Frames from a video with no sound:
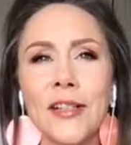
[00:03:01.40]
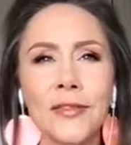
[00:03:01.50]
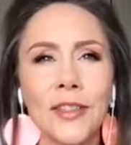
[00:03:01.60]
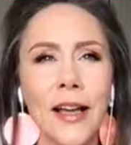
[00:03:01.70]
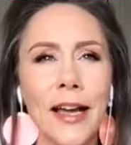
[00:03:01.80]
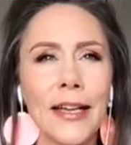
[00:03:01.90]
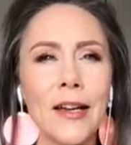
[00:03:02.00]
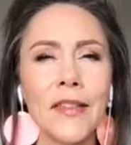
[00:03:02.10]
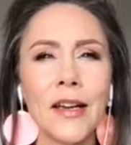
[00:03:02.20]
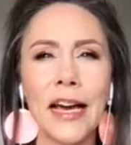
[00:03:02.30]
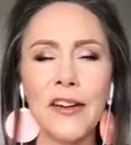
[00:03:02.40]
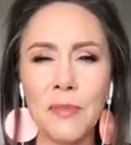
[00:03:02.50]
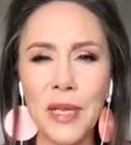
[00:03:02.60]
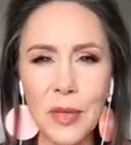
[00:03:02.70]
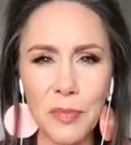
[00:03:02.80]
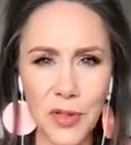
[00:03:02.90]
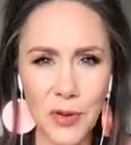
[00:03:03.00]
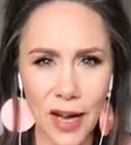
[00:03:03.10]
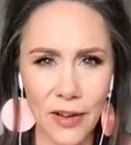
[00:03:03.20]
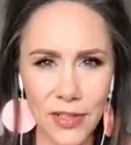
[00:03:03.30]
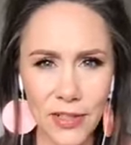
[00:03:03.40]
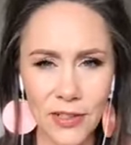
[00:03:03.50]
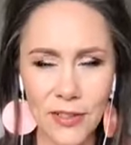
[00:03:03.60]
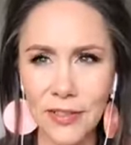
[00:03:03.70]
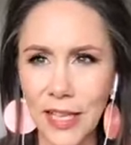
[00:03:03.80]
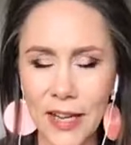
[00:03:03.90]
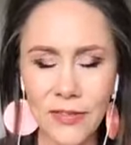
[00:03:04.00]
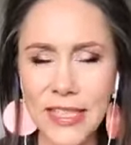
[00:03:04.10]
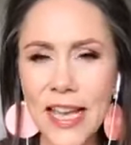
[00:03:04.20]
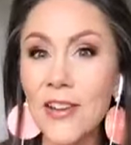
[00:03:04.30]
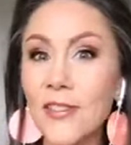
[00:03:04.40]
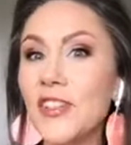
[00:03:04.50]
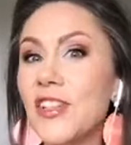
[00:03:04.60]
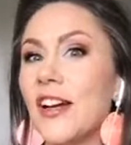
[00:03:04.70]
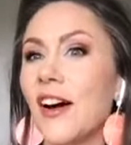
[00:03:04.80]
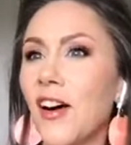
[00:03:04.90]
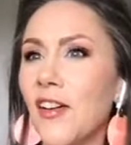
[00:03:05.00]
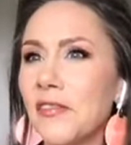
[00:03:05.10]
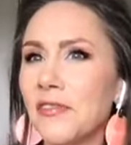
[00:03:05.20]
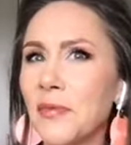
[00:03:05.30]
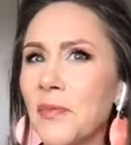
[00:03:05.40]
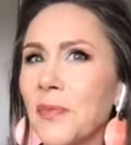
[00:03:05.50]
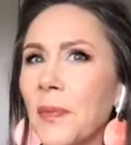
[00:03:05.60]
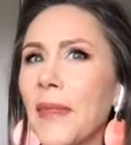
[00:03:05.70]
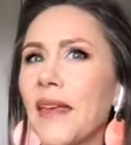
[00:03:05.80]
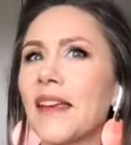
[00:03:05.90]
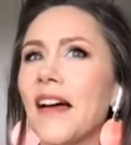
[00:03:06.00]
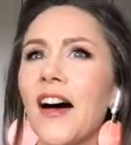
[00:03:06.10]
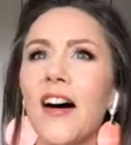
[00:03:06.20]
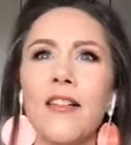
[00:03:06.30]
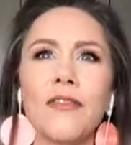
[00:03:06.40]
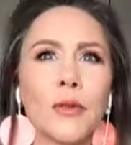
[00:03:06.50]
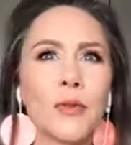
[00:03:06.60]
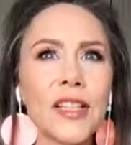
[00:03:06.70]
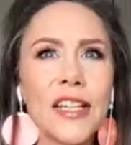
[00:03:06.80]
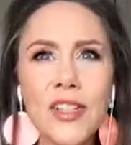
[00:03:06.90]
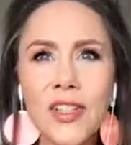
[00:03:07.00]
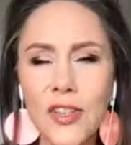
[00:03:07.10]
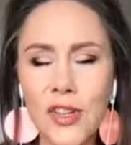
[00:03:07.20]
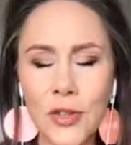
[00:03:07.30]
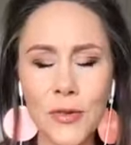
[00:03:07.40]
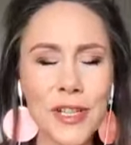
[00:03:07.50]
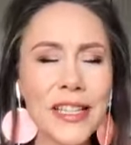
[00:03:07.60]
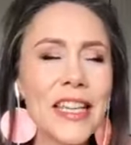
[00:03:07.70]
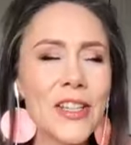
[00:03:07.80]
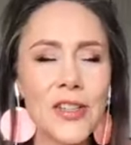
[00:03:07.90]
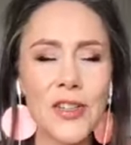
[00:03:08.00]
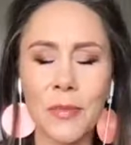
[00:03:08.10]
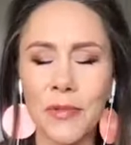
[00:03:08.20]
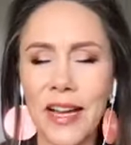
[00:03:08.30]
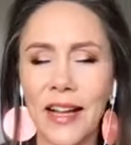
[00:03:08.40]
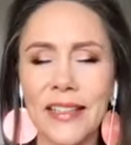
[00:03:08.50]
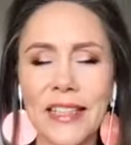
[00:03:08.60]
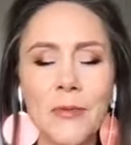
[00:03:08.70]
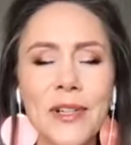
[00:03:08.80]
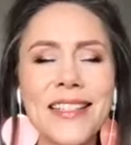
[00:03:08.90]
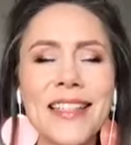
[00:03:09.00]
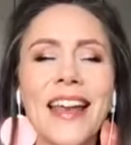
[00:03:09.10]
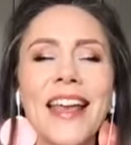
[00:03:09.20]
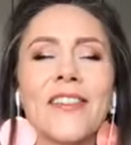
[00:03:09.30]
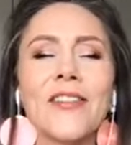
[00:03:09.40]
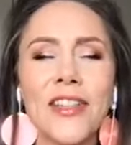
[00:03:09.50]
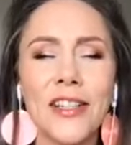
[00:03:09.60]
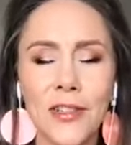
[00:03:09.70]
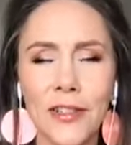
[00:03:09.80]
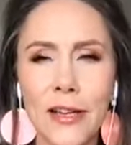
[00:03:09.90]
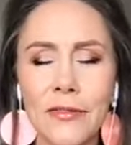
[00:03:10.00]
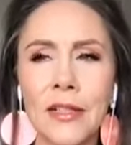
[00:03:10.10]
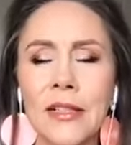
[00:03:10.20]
of like the kind of people you have in your life, the energy of the relationship, your relationship reality. What is that energy in your life?